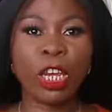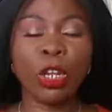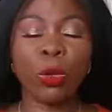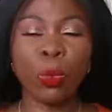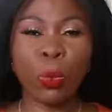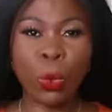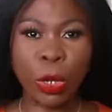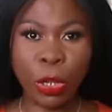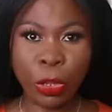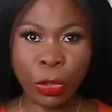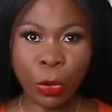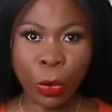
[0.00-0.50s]
in
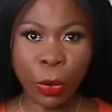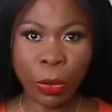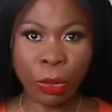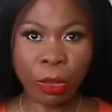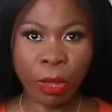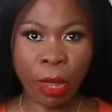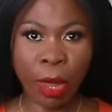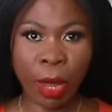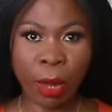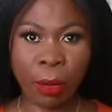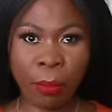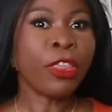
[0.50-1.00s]
winter
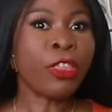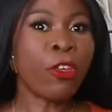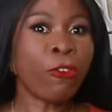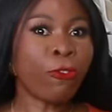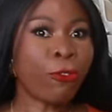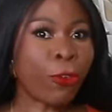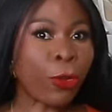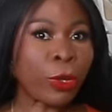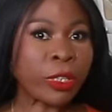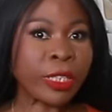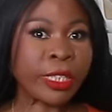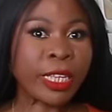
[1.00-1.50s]
time. The
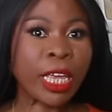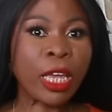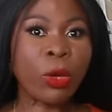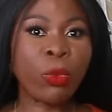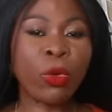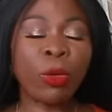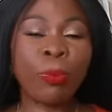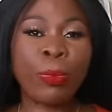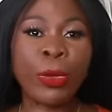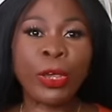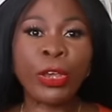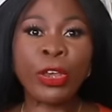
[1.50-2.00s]
first thing
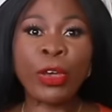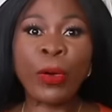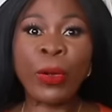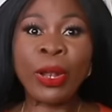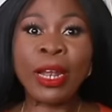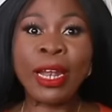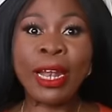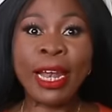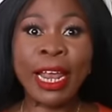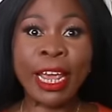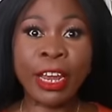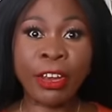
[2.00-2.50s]
will be your
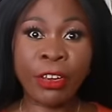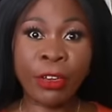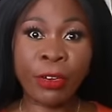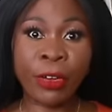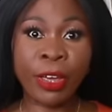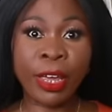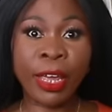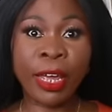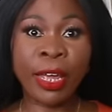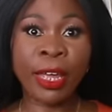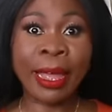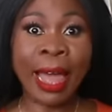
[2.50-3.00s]

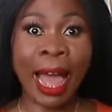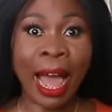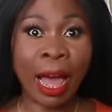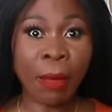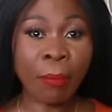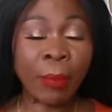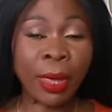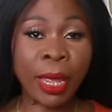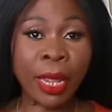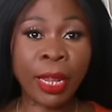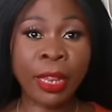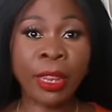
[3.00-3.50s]
layering
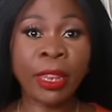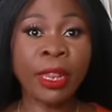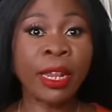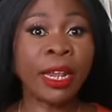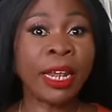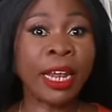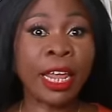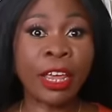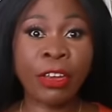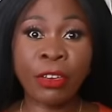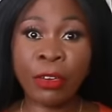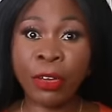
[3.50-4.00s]
garment,
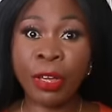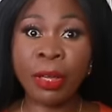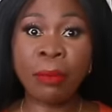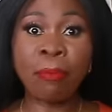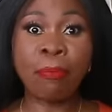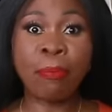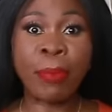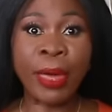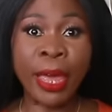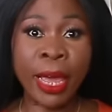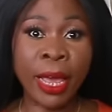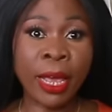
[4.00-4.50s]
layering
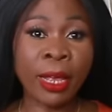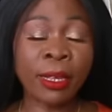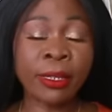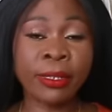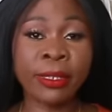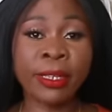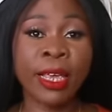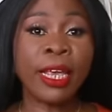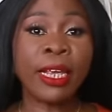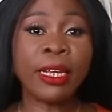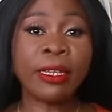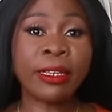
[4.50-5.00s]

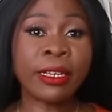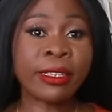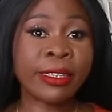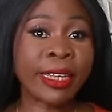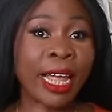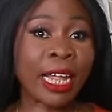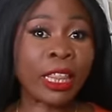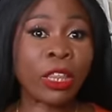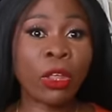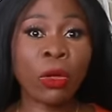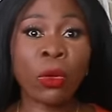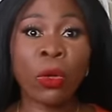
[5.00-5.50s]
base. In this
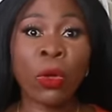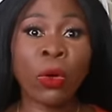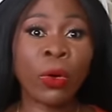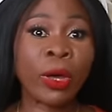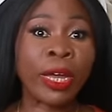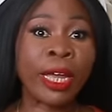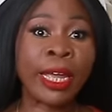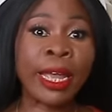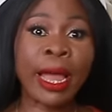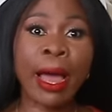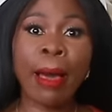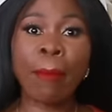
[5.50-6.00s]

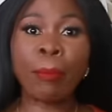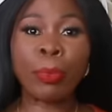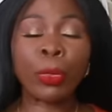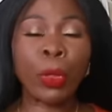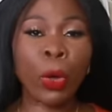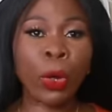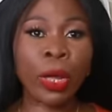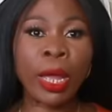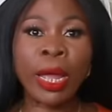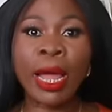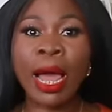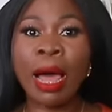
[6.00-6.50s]
category, I'm
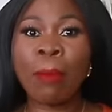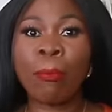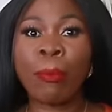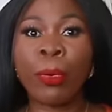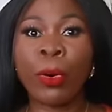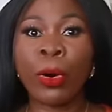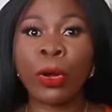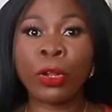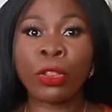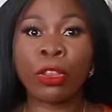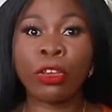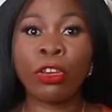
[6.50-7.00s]
talking
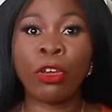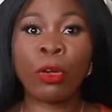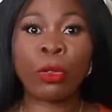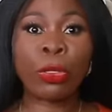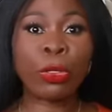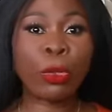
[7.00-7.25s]
about your